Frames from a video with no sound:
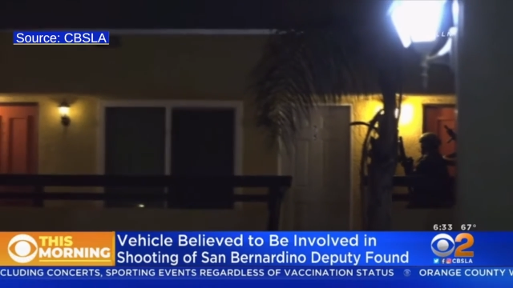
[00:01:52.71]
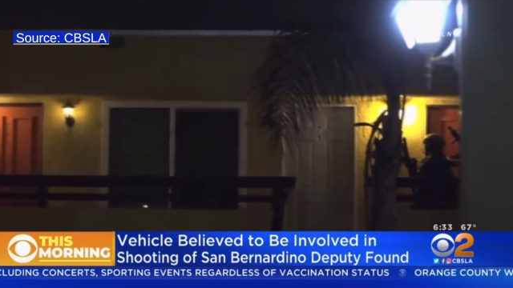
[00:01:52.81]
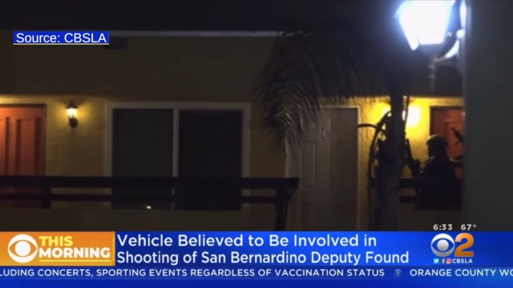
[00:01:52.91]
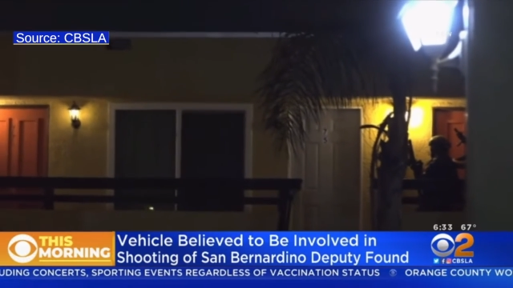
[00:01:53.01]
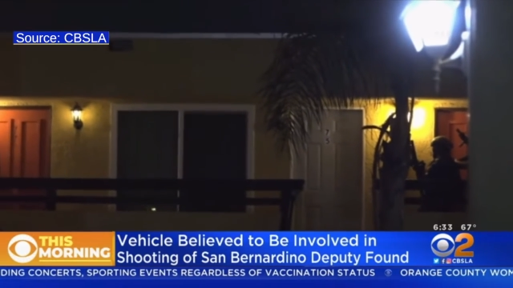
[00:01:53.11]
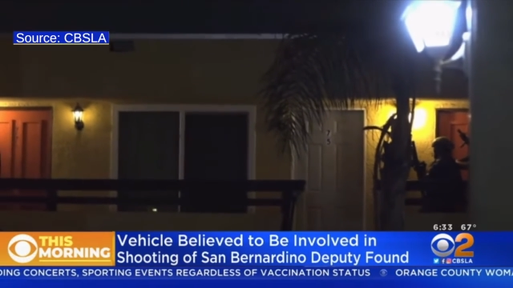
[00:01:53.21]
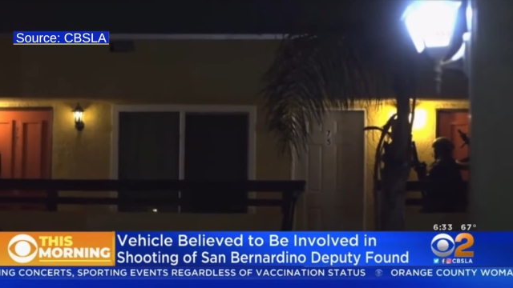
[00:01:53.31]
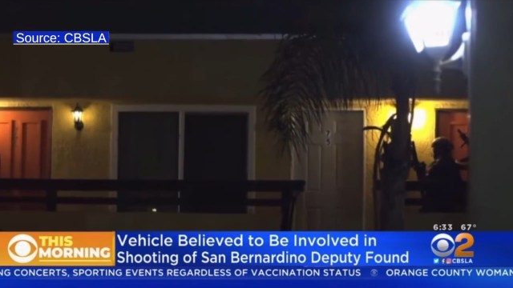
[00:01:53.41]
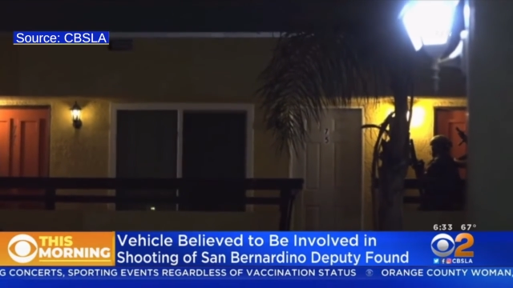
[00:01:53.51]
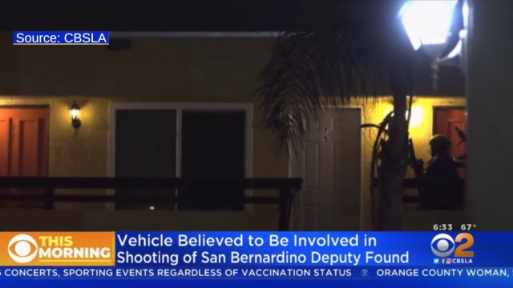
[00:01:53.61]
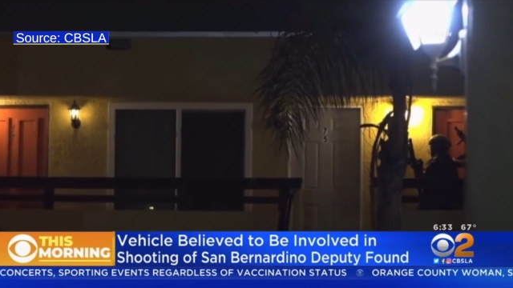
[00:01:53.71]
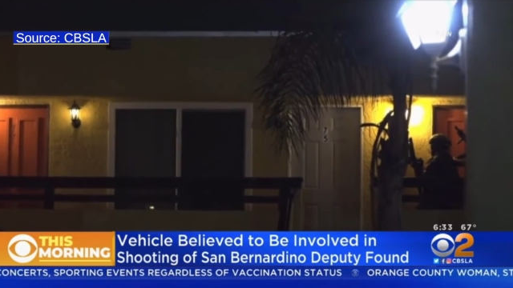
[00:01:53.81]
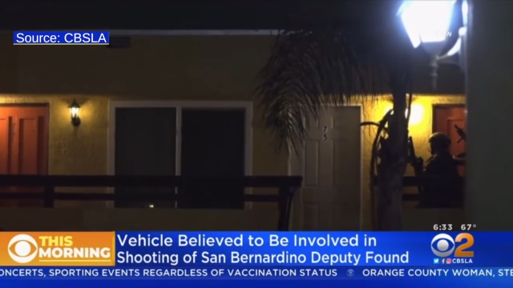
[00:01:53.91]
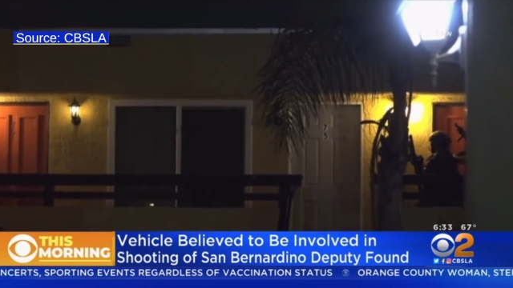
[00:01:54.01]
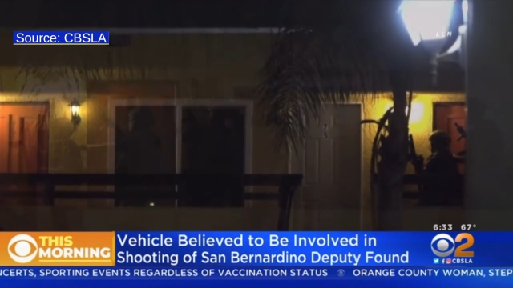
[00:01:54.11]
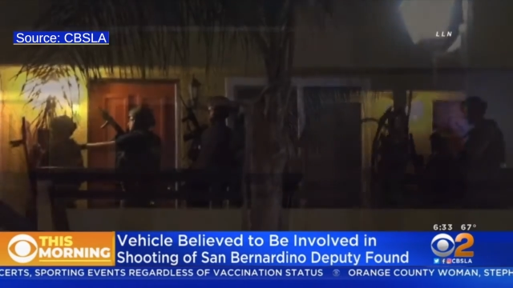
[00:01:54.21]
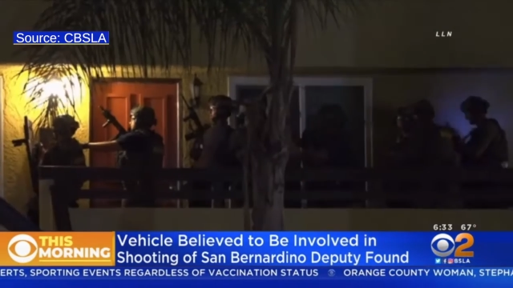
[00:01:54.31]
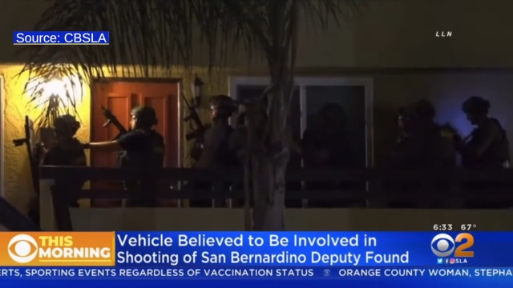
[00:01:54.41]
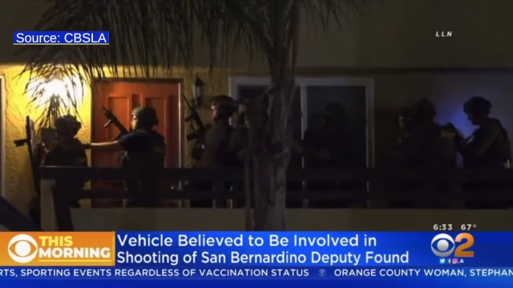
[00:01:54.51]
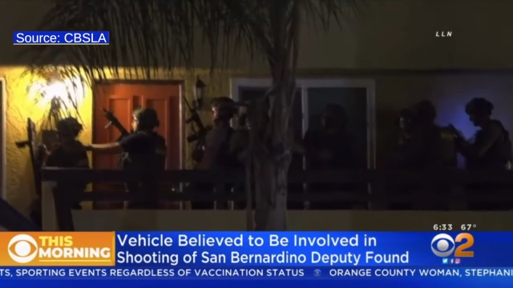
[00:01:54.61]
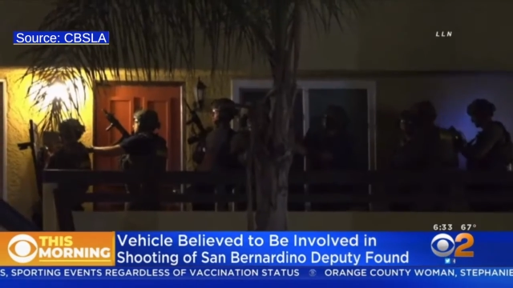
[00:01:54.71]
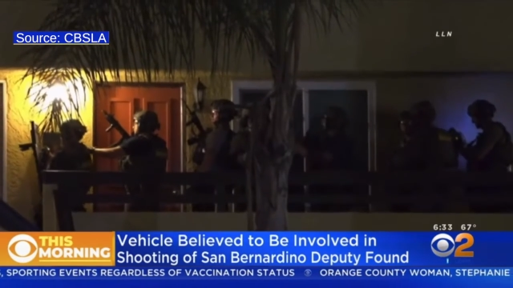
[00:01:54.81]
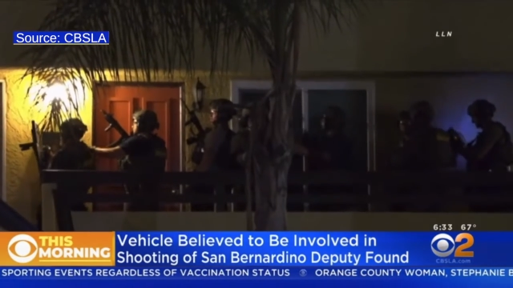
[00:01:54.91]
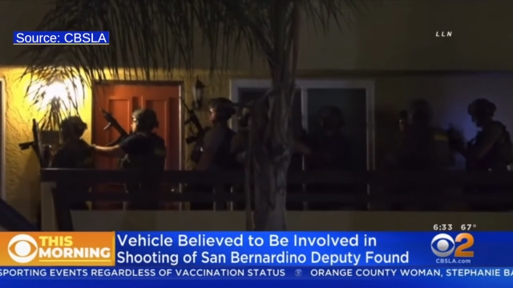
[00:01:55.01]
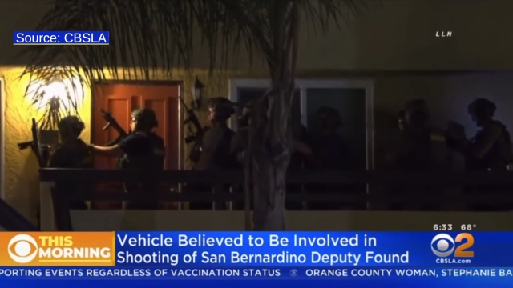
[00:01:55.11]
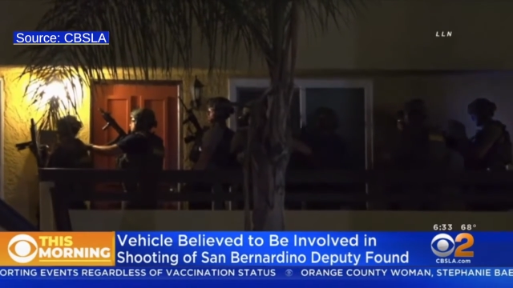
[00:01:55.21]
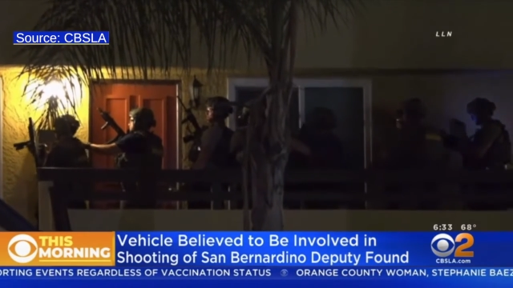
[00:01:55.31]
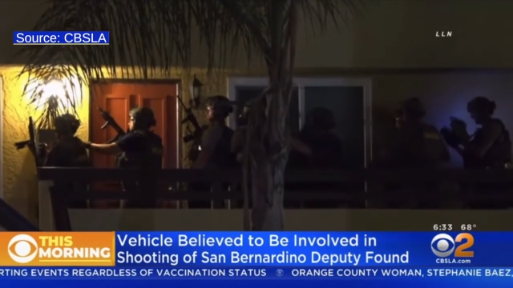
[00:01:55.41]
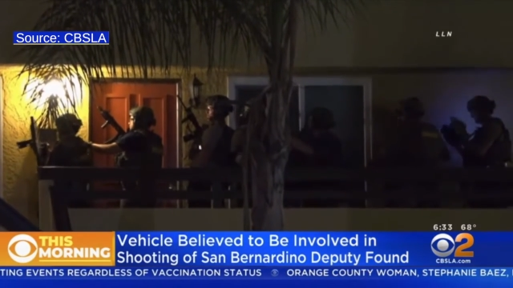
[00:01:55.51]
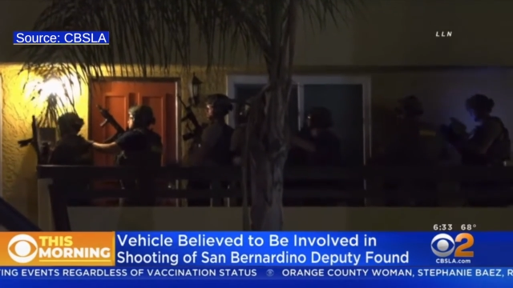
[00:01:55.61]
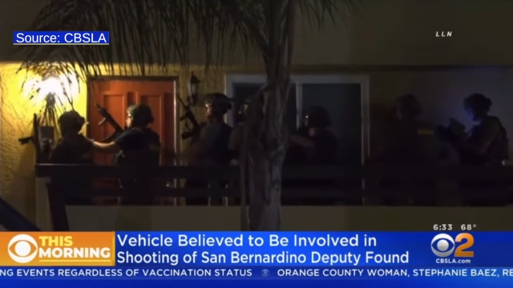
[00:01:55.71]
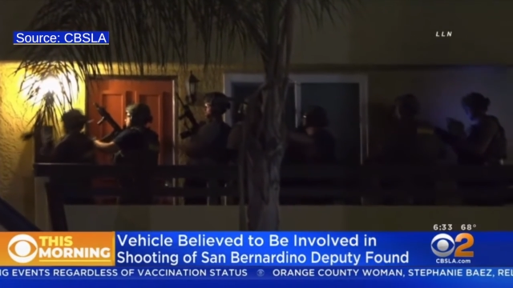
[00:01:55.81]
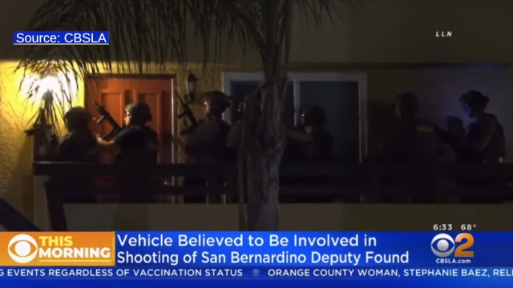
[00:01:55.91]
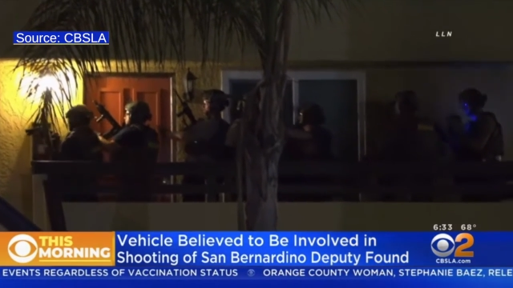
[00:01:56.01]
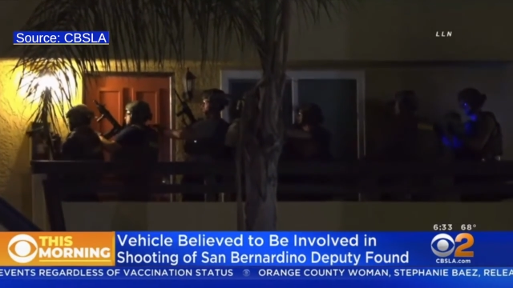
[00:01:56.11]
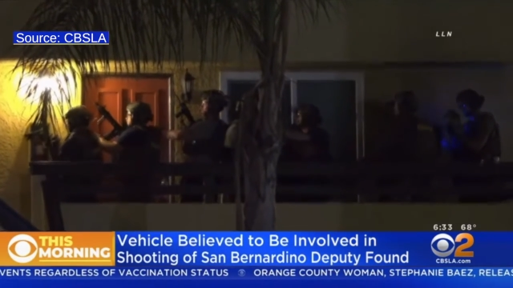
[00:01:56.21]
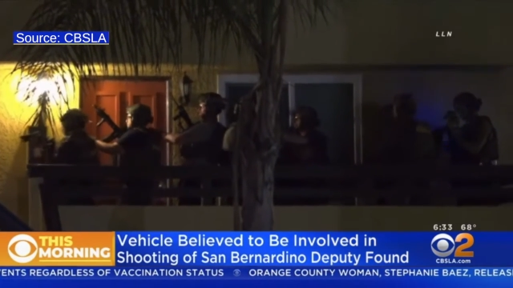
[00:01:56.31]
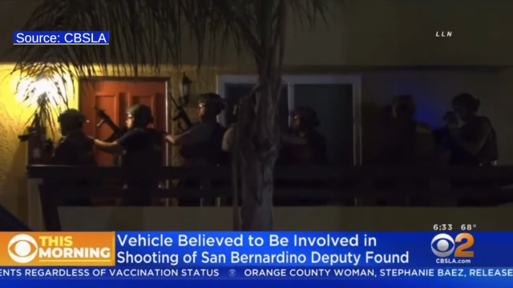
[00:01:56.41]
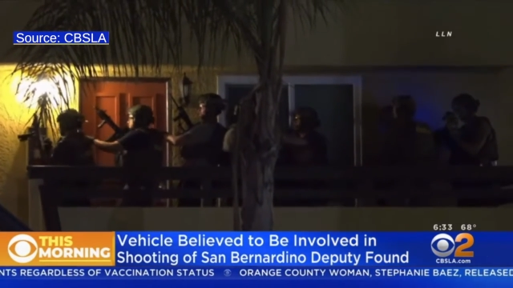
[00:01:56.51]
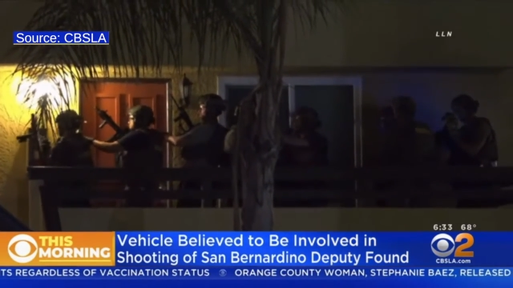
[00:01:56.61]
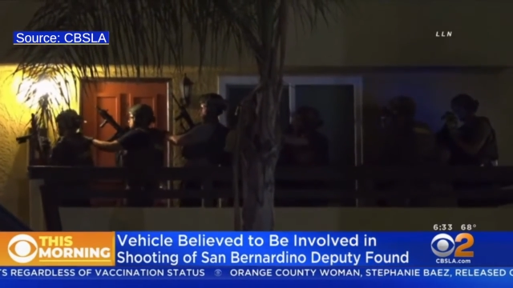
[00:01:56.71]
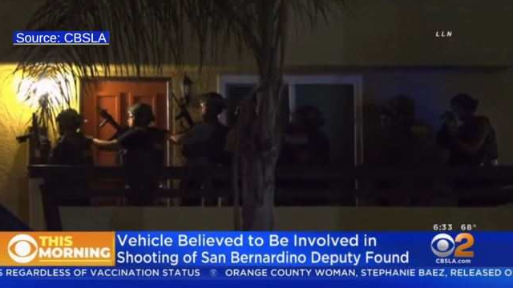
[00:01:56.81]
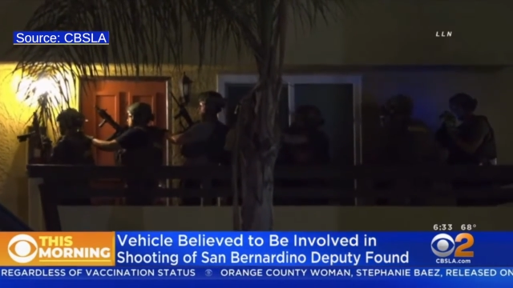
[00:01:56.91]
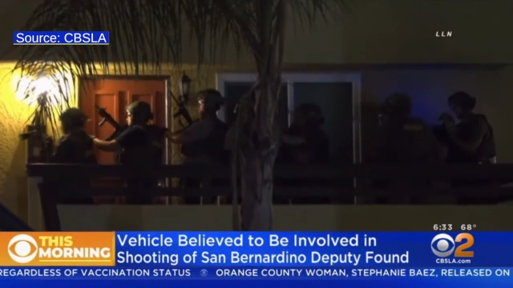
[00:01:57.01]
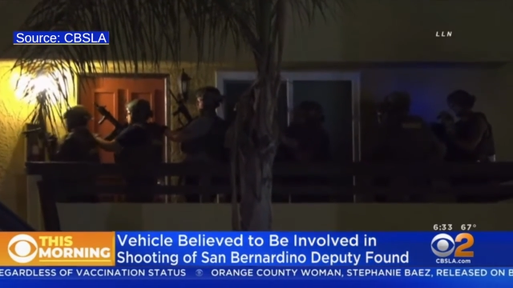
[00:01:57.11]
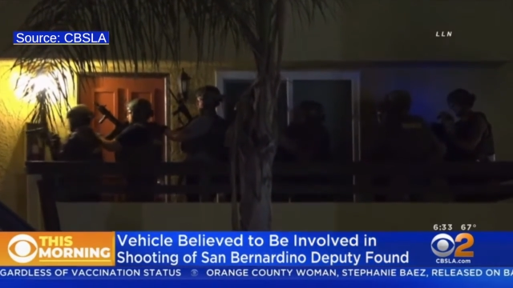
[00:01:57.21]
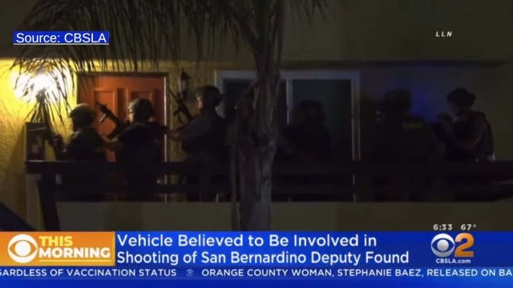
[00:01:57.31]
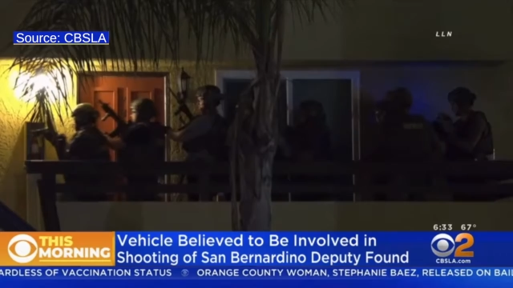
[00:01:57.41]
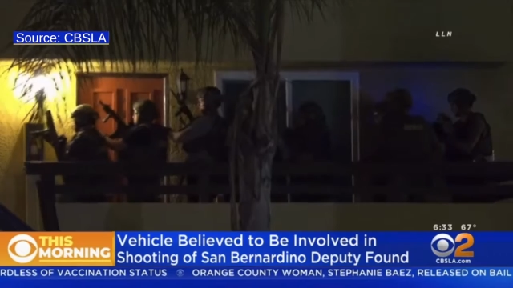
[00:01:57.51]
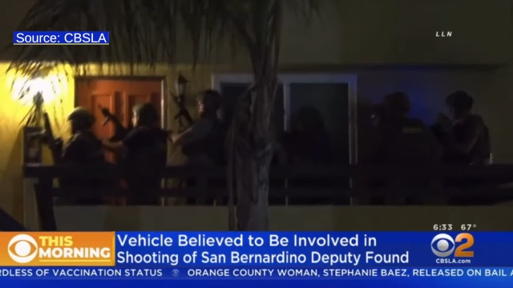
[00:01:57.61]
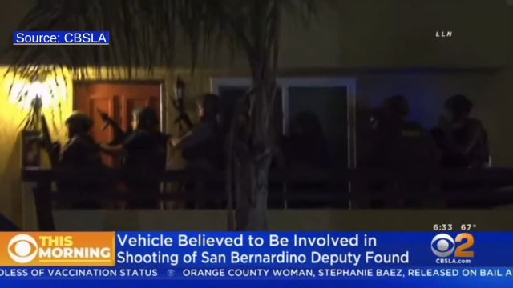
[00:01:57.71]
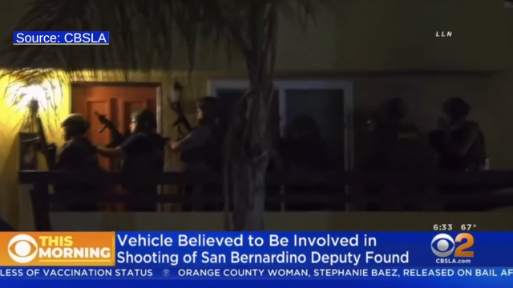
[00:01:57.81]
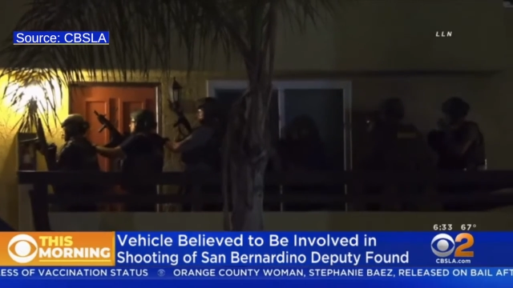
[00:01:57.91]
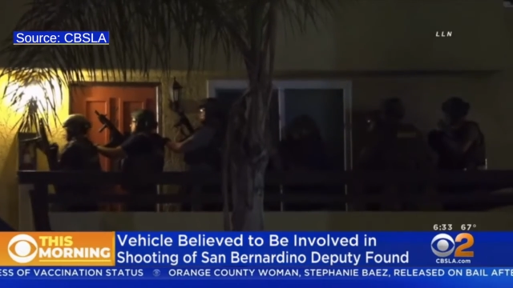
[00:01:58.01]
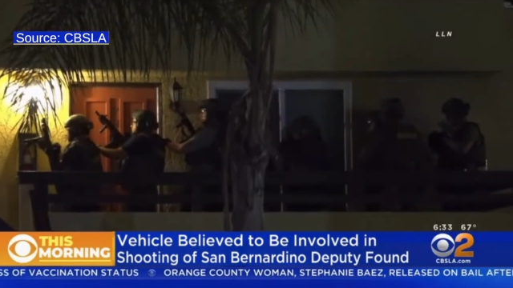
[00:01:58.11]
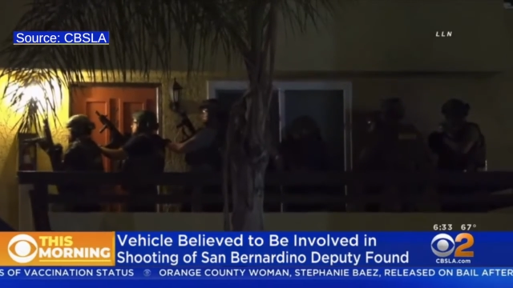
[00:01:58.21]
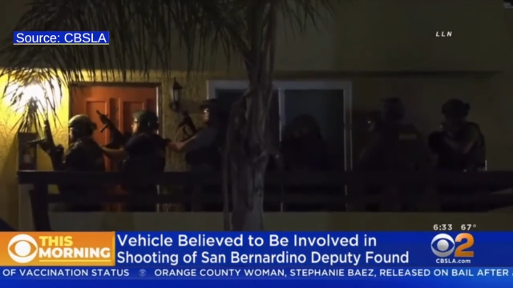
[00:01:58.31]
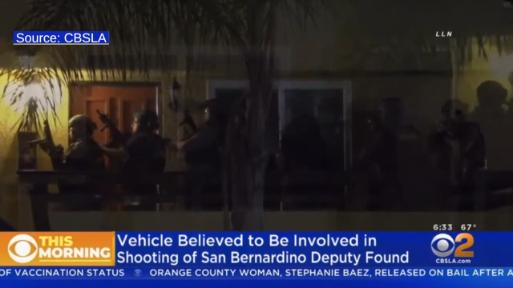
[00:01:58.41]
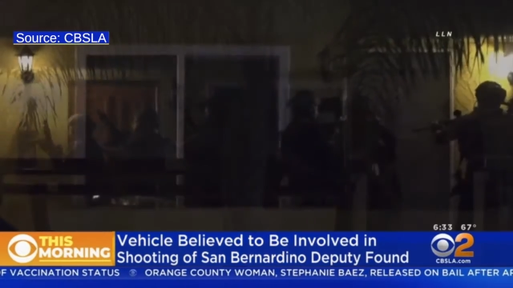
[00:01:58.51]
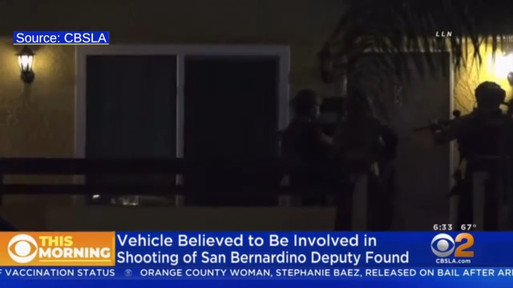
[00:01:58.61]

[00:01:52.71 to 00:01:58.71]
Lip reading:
(no speaker visible)